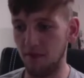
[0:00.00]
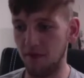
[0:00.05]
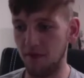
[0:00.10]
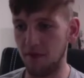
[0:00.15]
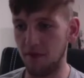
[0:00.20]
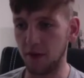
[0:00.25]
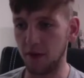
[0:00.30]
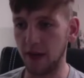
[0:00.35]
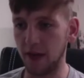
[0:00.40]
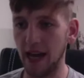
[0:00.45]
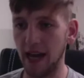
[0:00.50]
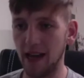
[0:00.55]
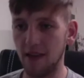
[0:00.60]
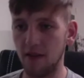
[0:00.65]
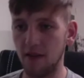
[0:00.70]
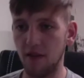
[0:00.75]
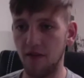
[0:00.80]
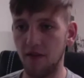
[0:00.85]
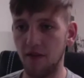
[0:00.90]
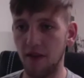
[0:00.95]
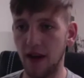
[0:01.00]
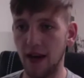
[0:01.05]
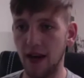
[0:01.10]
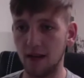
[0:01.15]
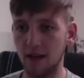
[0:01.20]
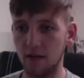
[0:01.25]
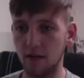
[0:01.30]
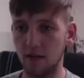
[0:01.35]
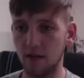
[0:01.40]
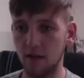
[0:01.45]
Forgetting the
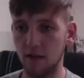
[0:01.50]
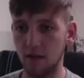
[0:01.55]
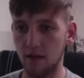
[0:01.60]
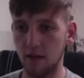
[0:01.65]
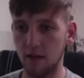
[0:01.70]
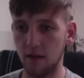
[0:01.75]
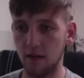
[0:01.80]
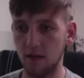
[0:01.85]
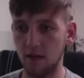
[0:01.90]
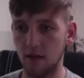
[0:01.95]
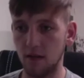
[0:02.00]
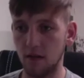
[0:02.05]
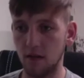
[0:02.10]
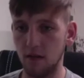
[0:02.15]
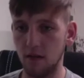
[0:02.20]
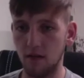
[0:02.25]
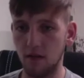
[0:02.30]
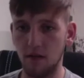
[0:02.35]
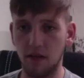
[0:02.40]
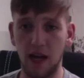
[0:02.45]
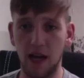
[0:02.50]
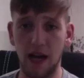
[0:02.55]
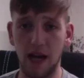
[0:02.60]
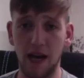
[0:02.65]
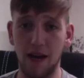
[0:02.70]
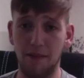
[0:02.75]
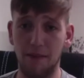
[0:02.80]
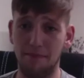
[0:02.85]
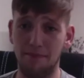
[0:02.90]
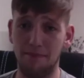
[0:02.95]
fact that
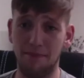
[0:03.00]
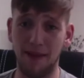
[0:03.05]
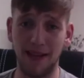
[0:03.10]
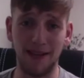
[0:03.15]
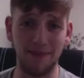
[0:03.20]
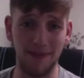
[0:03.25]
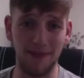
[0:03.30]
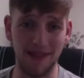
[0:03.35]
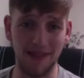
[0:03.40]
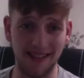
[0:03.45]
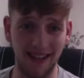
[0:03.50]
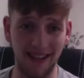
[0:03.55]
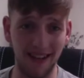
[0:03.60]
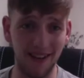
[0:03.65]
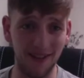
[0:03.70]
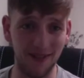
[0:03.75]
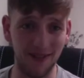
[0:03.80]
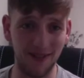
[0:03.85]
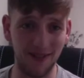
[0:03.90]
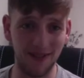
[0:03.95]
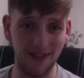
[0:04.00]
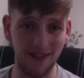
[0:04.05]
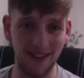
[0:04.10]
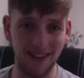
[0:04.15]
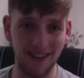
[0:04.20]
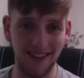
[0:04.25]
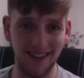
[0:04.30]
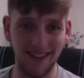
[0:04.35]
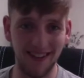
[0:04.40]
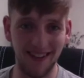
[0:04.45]
I'm big myself.
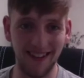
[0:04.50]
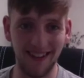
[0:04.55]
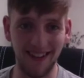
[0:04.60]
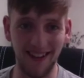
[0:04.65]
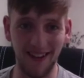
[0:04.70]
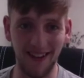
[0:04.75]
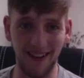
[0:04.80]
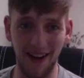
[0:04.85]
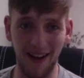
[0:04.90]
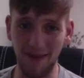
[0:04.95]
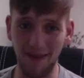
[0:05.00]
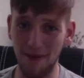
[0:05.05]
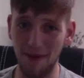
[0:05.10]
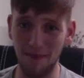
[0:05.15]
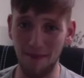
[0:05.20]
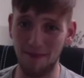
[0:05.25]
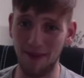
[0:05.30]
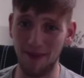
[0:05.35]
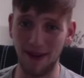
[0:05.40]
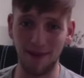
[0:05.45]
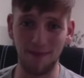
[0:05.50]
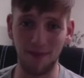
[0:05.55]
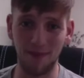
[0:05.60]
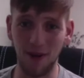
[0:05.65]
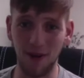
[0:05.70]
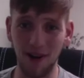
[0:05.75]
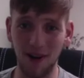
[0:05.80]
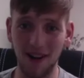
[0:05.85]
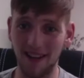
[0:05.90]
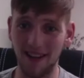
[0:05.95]
You know, I'm a big
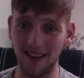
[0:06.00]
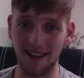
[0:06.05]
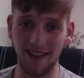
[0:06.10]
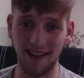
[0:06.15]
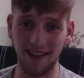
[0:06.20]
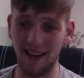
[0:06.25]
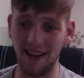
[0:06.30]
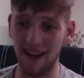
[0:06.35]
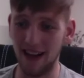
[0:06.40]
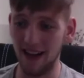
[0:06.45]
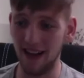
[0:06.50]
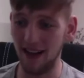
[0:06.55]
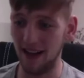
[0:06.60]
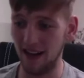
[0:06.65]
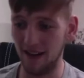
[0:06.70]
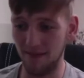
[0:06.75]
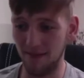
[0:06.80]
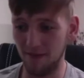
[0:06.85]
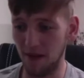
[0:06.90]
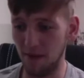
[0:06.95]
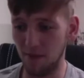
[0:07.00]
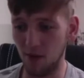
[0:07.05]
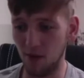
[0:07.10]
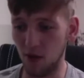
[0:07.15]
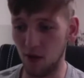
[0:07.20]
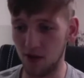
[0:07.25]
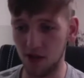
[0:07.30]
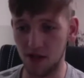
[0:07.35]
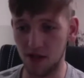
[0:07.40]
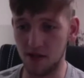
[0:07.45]
boy. Like, I'm
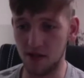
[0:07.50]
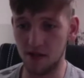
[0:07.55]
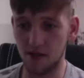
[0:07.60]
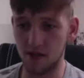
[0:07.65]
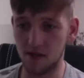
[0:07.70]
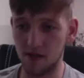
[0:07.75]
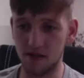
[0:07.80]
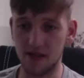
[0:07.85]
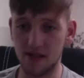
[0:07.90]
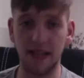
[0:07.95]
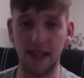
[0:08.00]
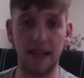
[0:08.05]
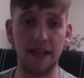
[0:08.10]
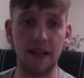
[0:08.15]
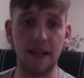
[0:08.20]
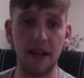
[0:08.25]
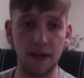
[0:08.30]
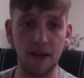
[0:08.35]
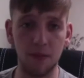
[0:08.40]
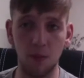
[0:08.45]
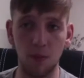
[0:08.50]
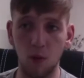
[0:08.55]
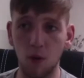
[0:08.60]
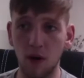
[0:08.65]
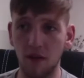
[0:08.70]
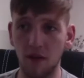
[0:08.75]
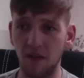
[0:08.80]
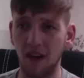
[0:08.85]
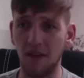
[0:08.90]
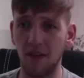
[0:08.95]
not just skinny anymore.
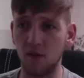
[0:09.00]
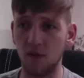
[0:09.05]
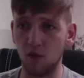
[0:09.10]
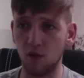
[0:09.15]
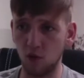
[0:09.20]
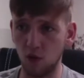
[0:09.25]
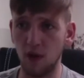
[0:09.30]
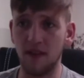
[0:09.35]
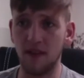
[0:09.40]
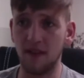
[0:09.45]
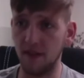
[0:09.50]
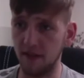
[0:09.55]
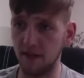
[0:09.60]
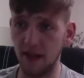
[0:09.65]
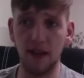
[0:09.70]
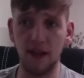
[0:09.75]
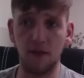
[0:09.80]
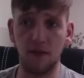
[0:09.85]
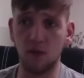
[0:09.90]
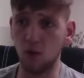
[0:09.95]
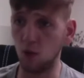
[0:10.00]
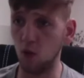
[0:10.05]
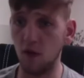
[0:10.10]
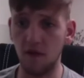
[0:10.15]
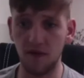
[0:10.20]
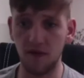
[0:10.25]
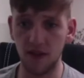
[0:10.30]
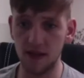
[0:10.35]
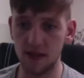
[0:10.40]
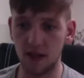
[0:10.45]
I've grown
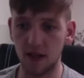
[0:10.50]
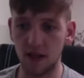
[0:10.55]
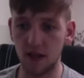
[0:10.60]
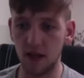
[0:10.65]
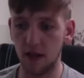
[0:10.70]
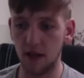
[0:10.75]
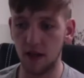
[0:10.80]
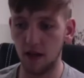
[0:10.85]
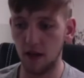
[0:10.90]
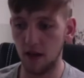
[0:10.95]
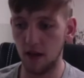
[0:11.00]
physically.